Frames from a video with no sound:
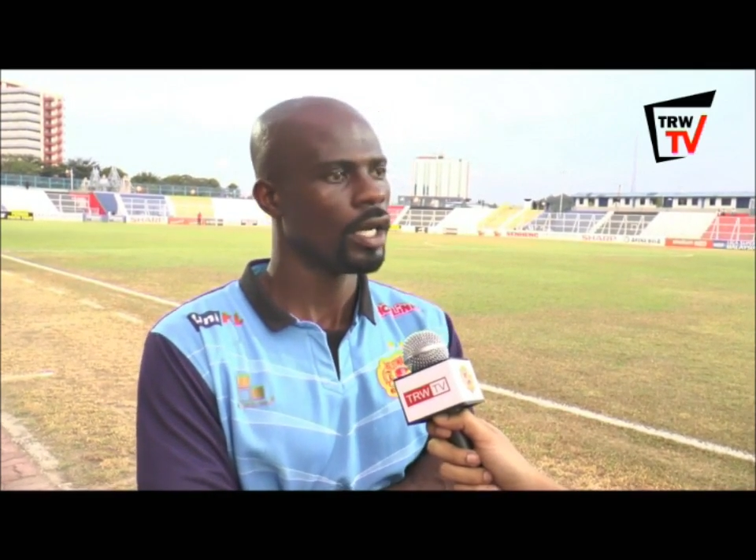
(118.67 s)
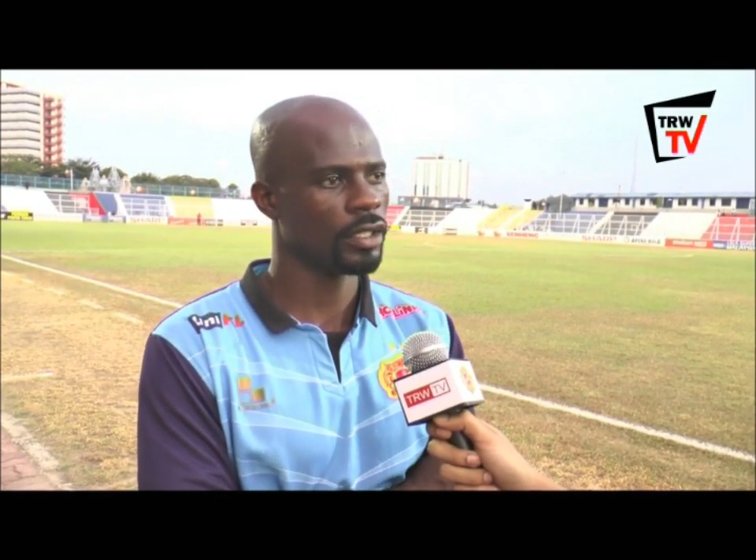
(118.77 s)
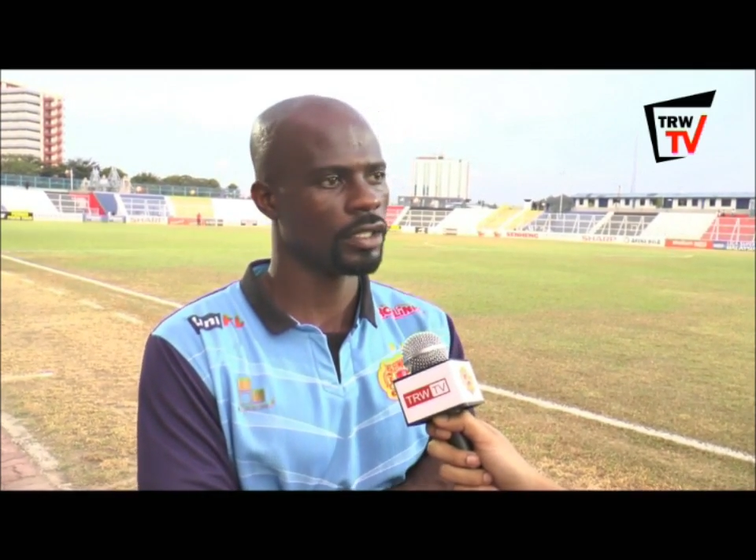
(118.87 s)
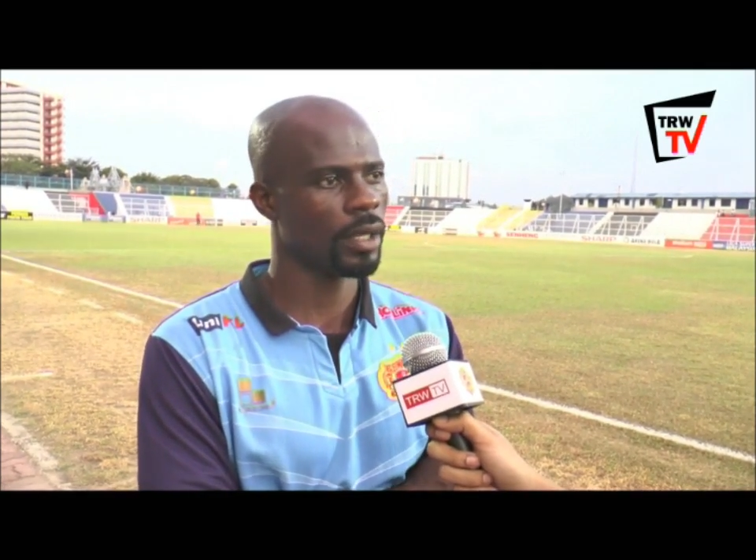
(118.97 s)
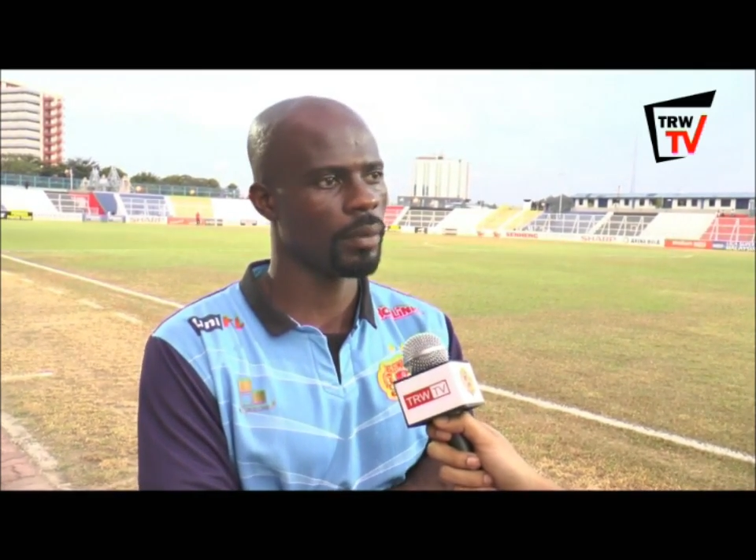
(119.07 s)

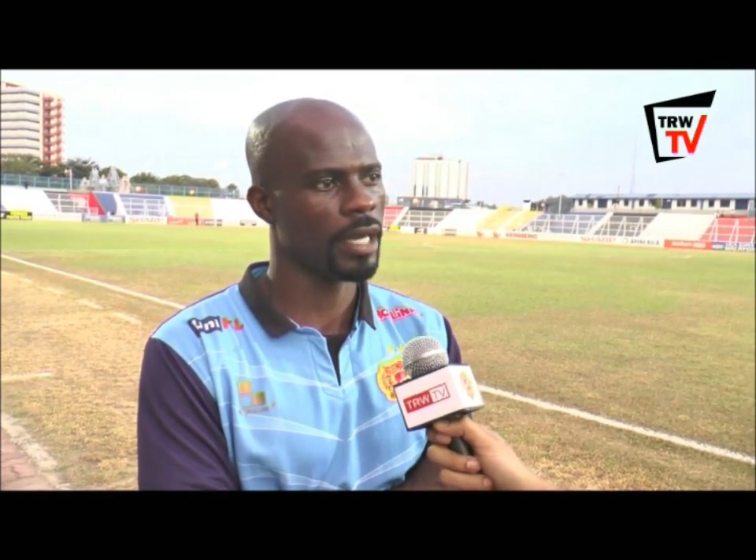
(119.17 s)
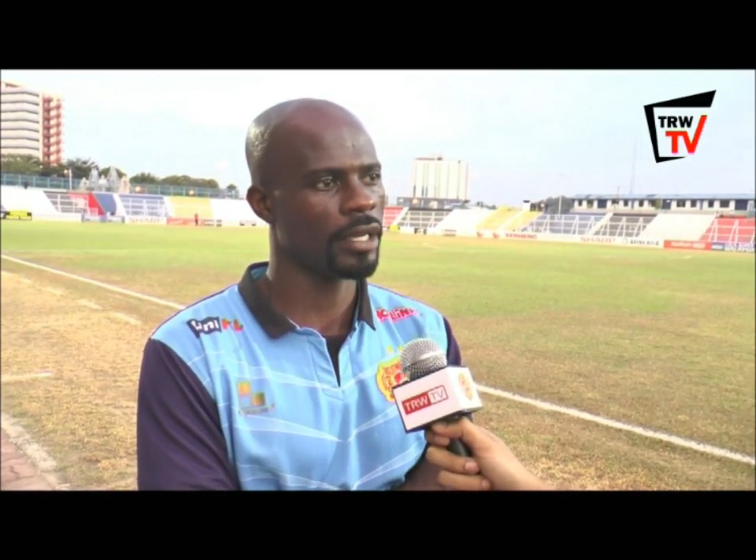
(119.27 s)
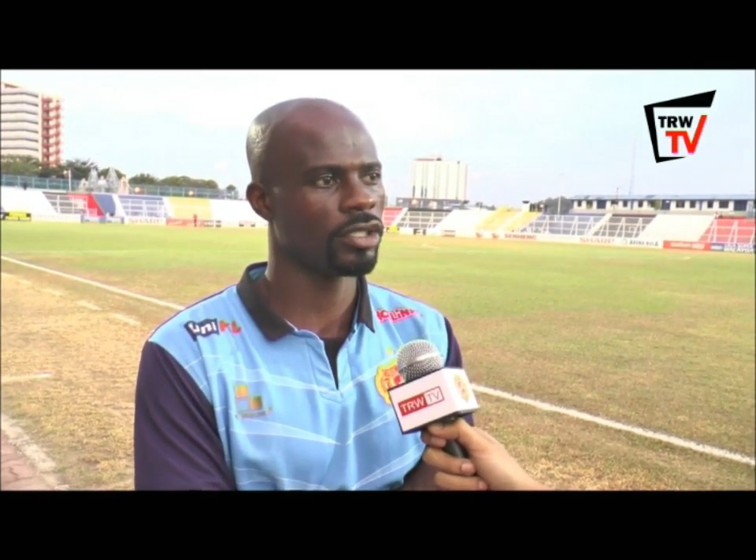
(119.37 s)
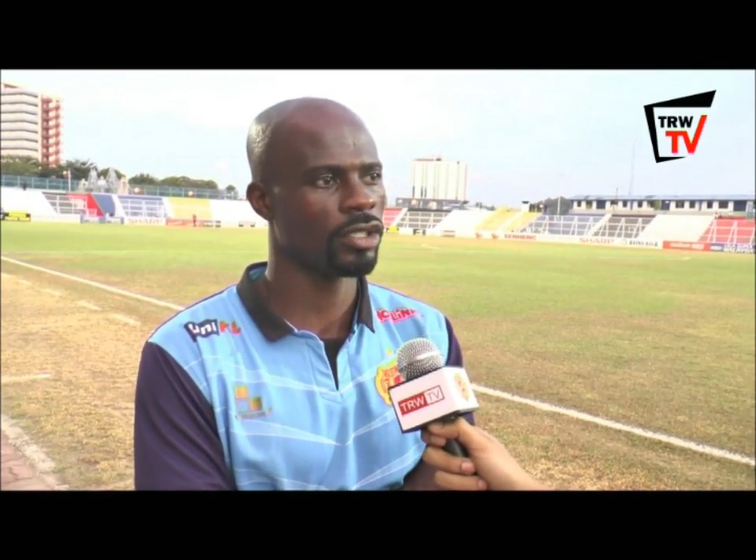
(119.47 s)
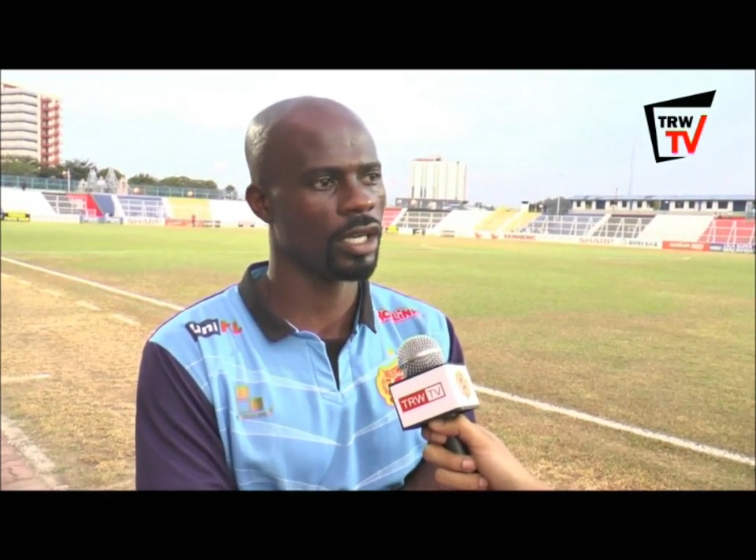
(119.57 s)
and same
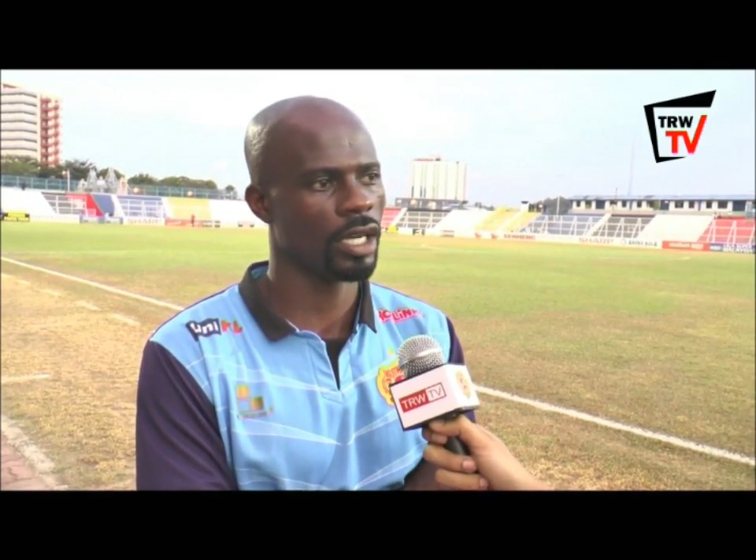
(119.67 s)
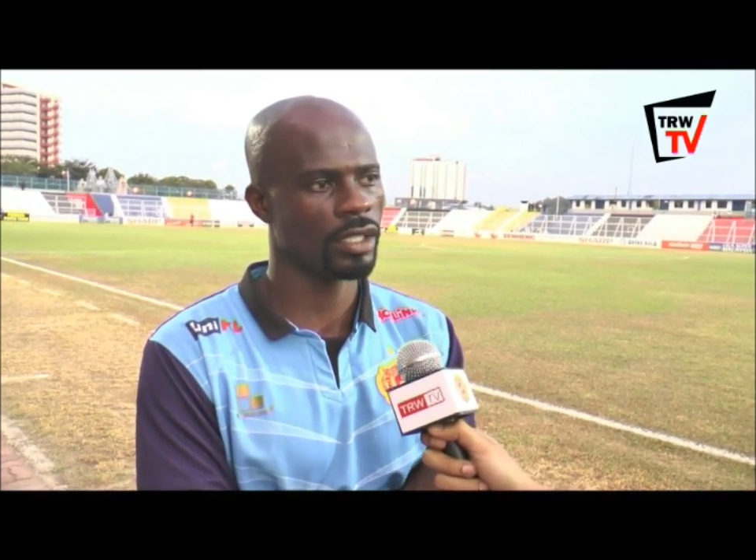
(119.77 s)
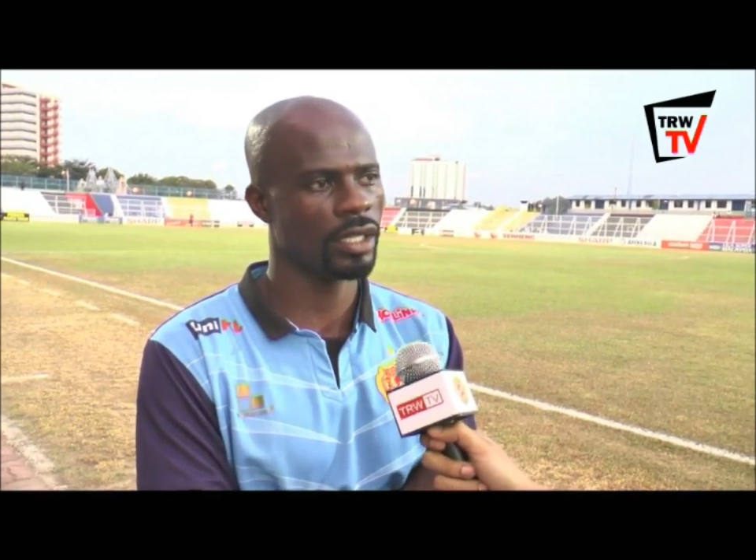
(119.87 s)
energy as he